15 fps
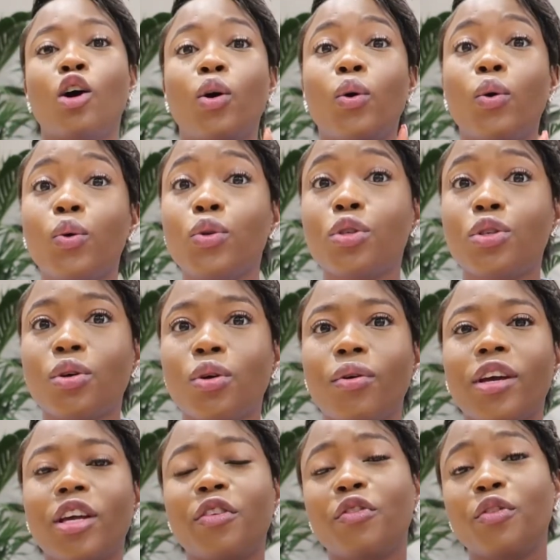Also,
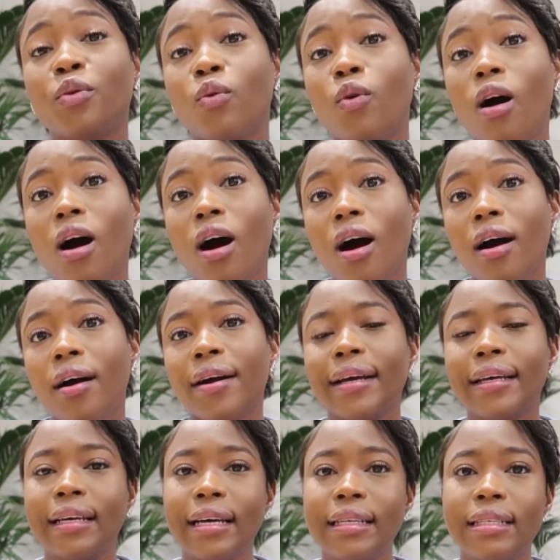if you are
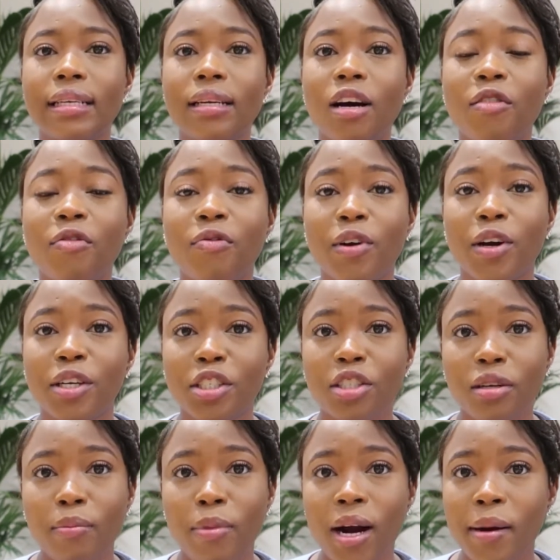getting a furnished
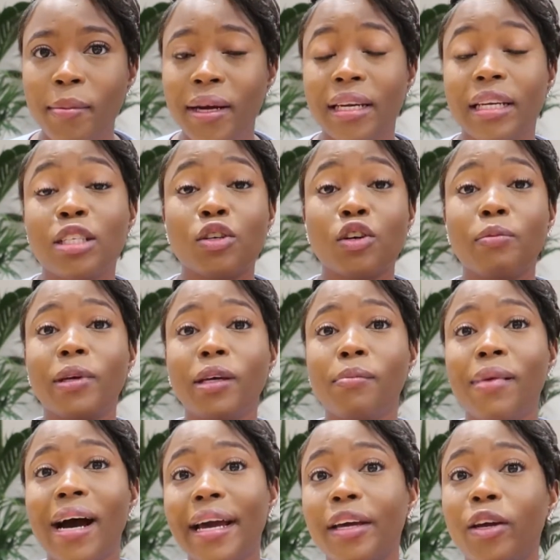apartment, this could be
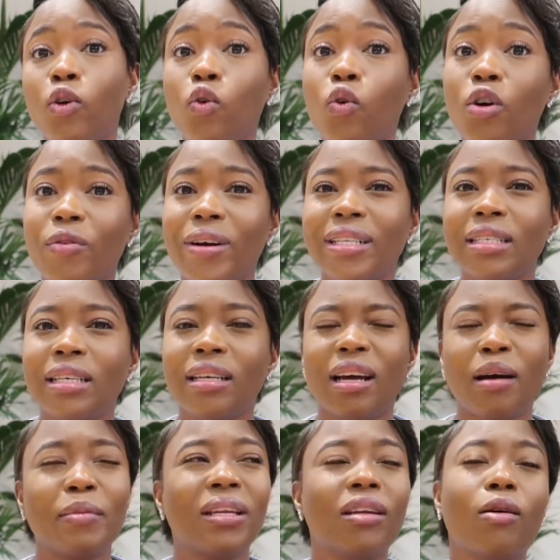buying or renting. I
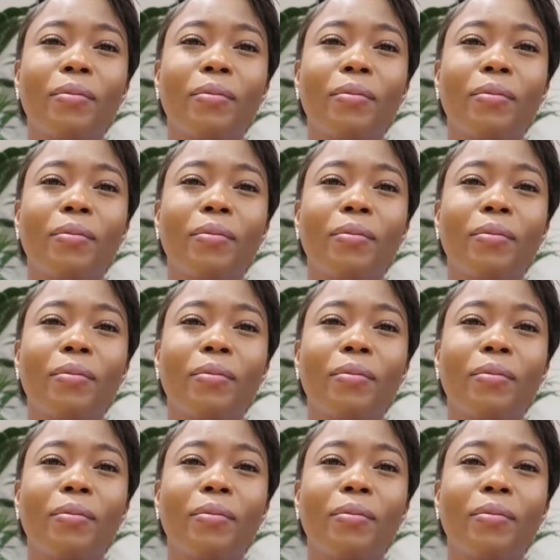mean, not